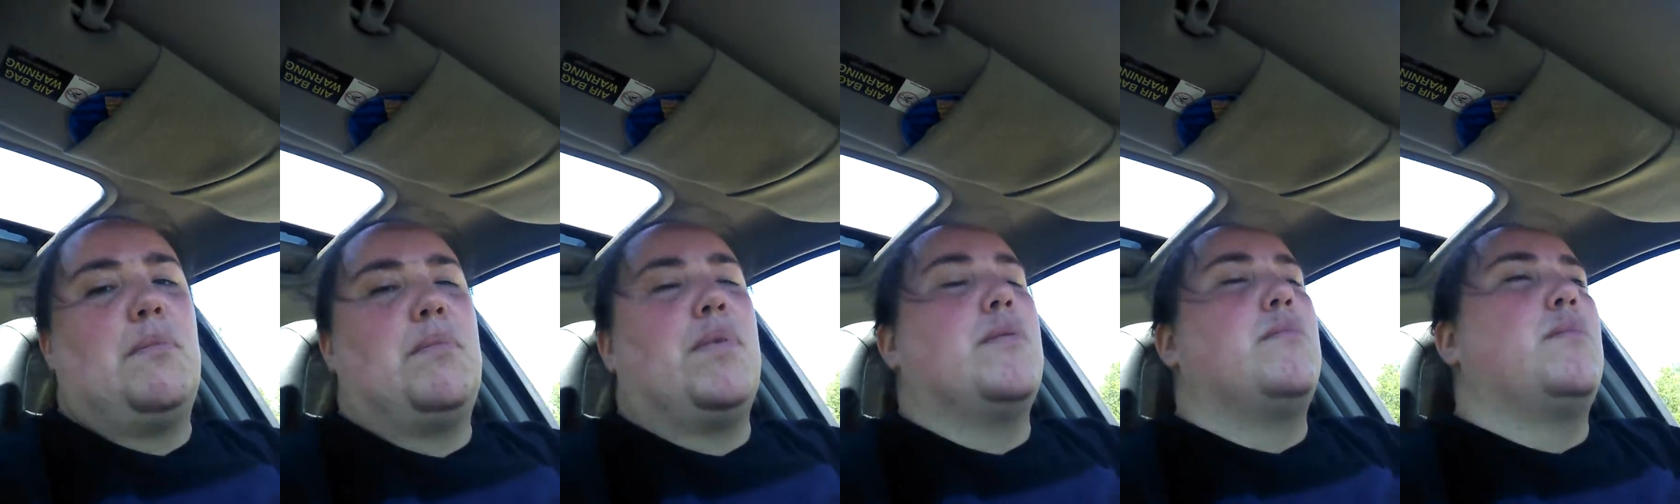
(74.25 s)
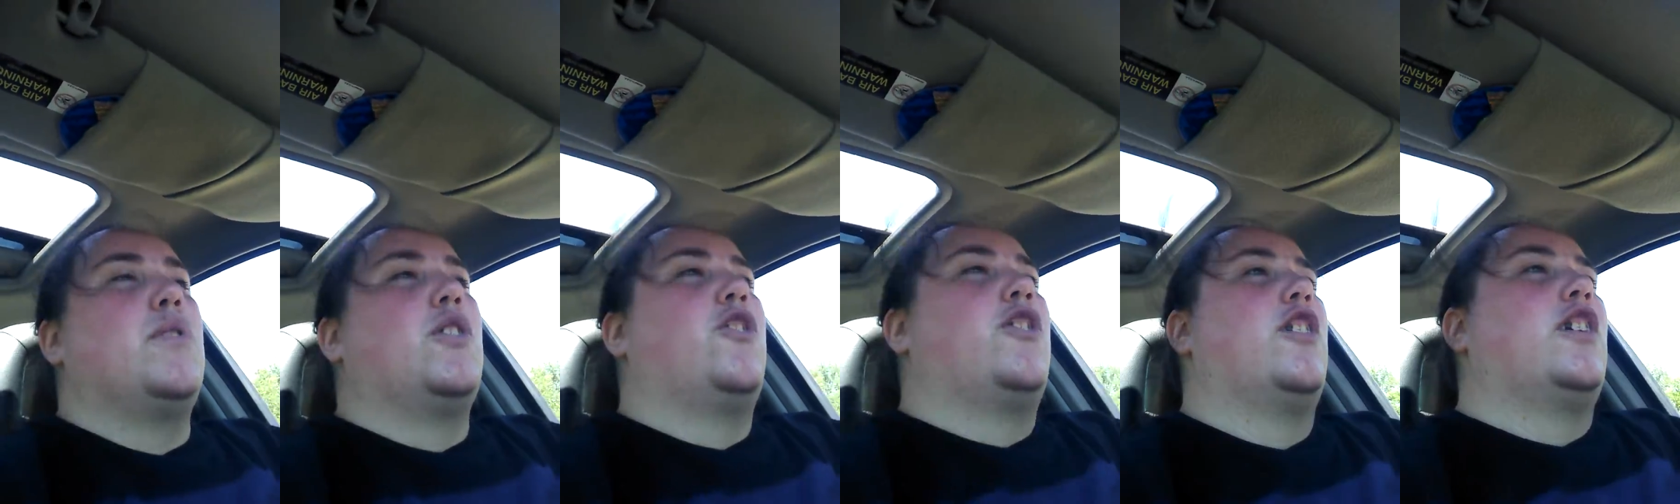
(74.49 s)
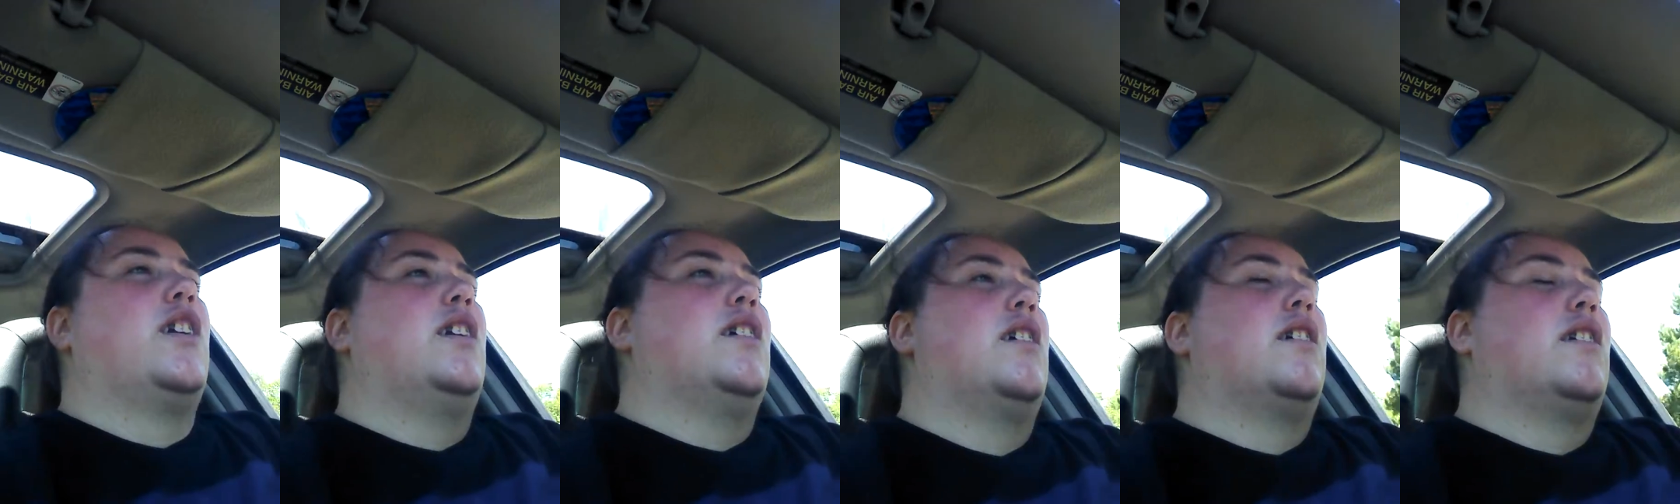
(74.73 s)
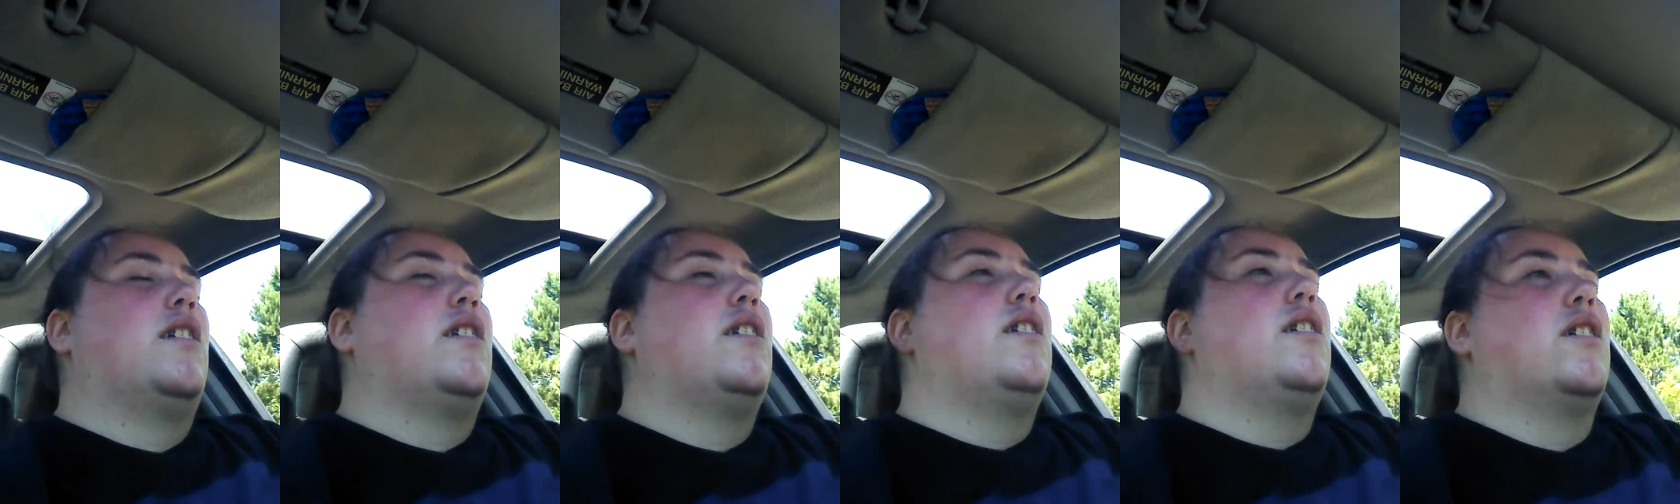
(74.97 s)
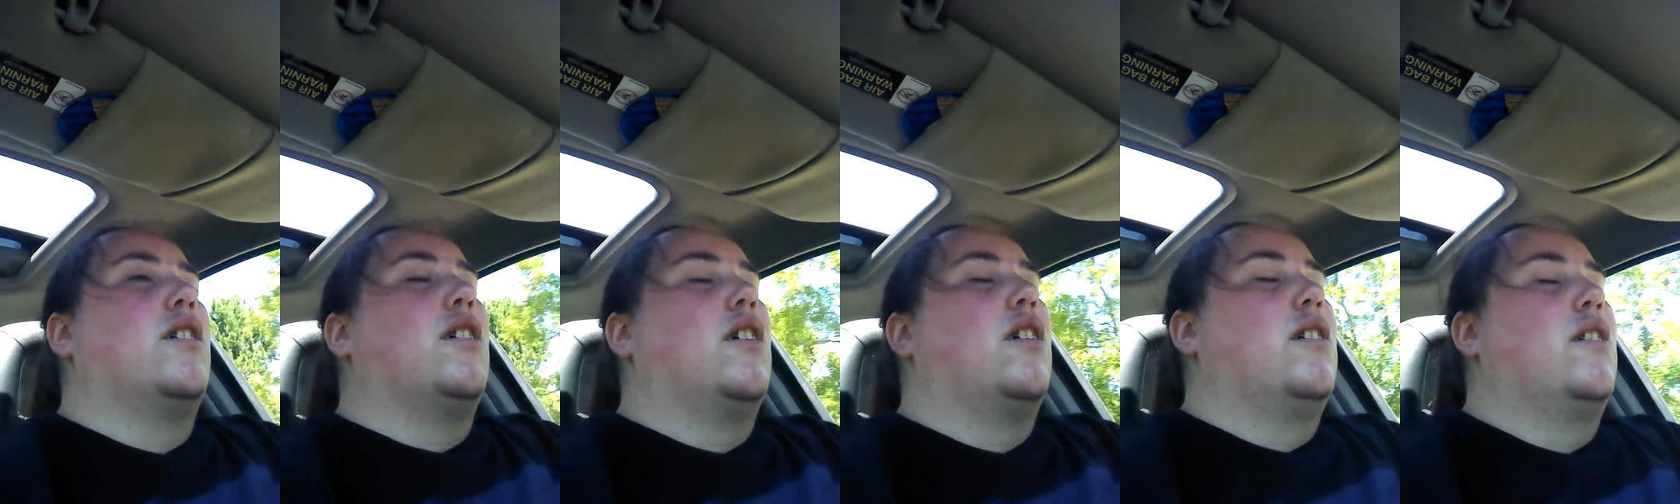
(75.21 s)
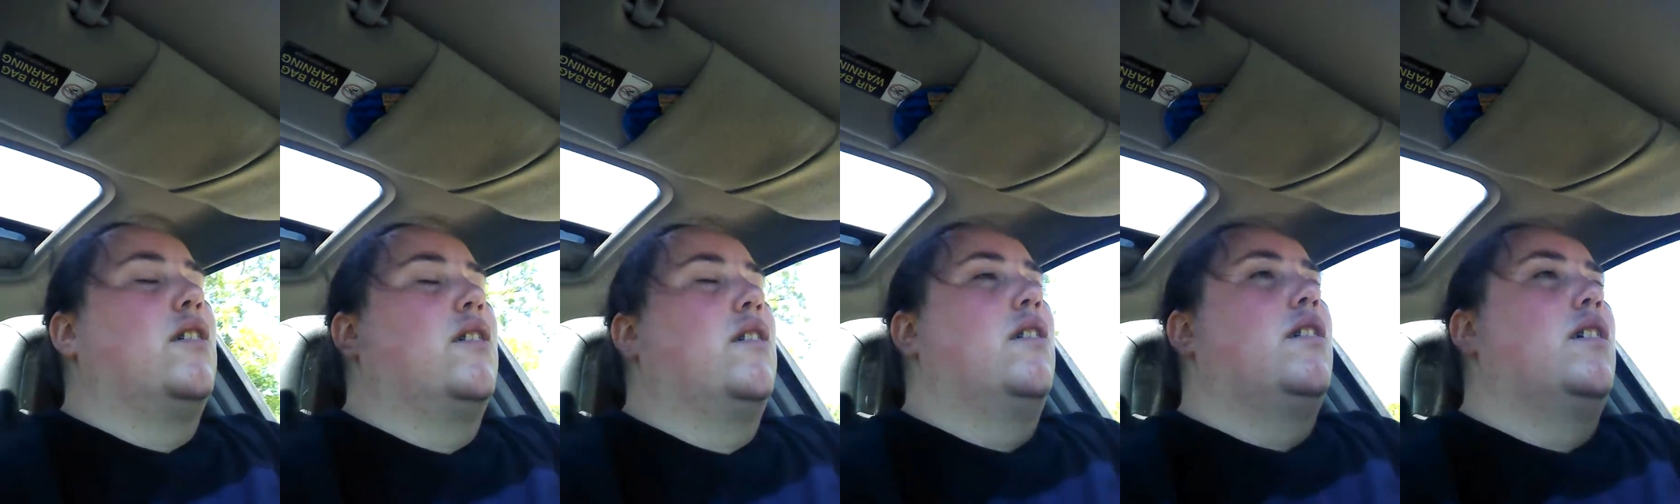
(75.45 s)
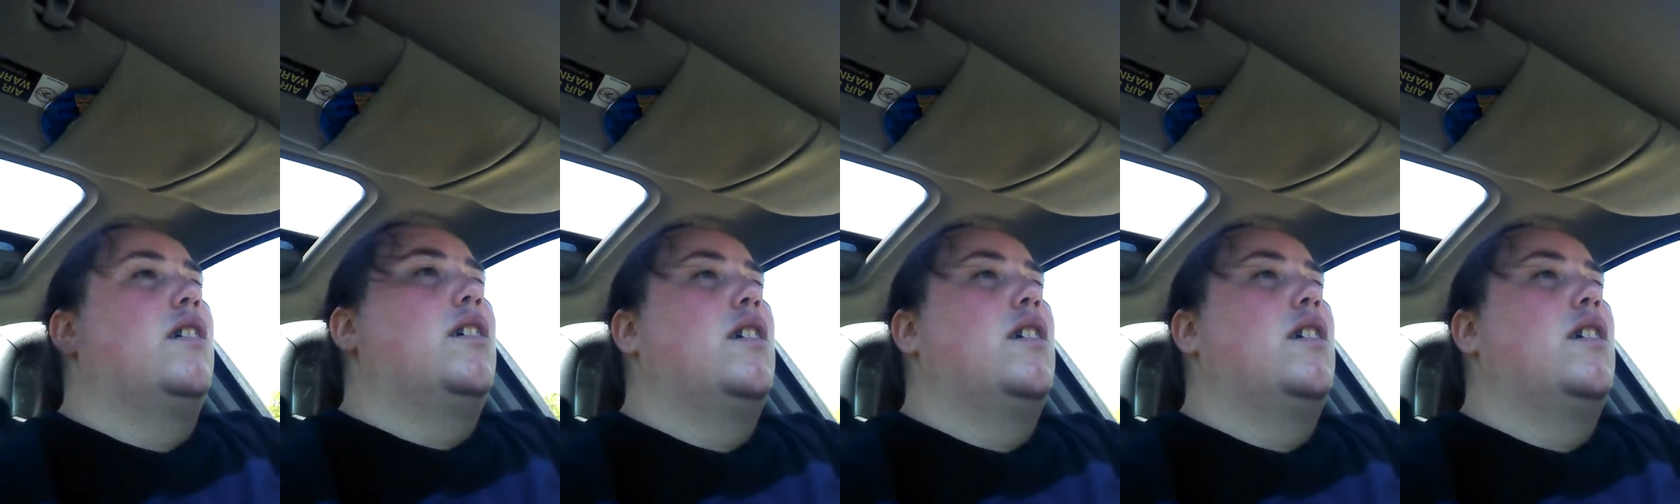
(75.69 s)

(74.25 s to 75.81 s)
Upper Michigan, you know.